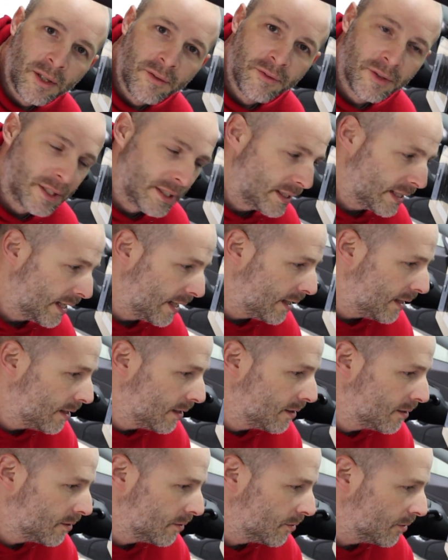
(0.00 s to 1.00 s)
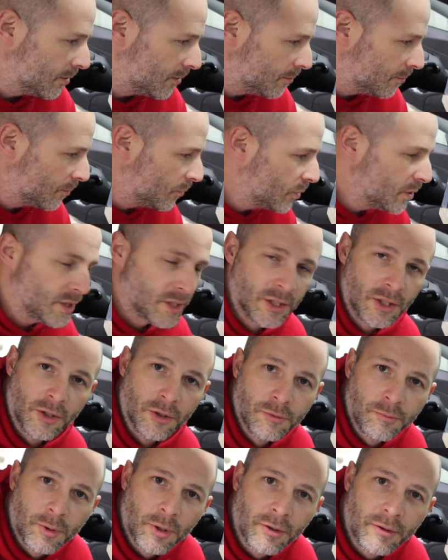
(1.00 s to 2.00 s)
off like that, or the reason
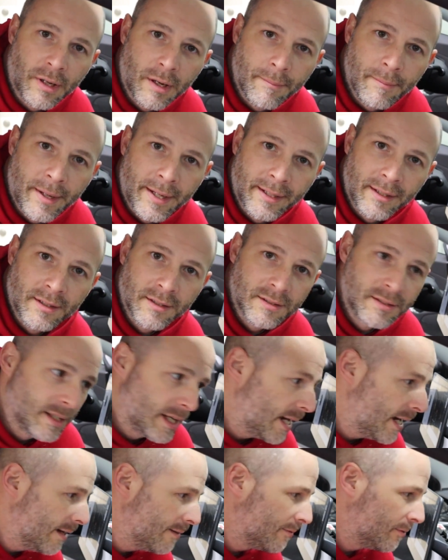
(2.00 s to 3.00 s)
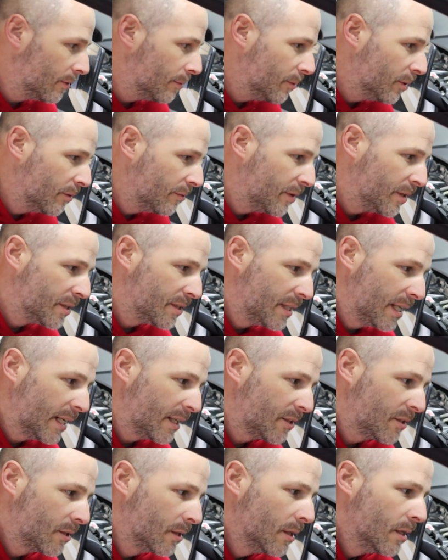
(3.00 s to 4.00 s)
those broke on mine, because I've removed this
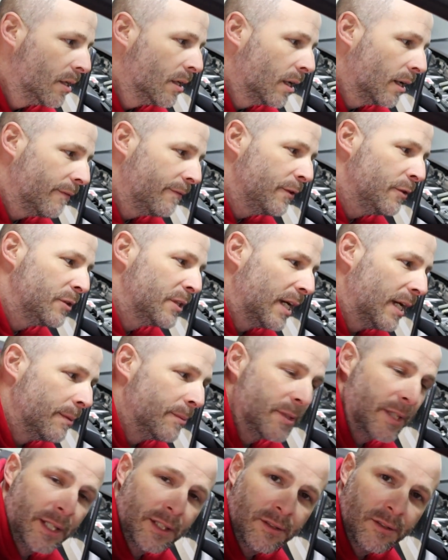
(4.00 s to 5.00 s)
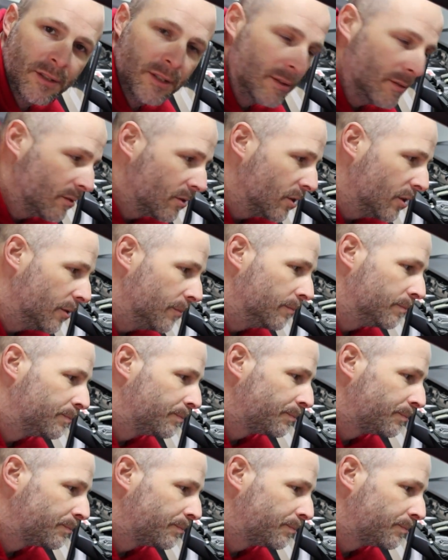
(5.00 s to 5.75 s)
dash a few times actually. So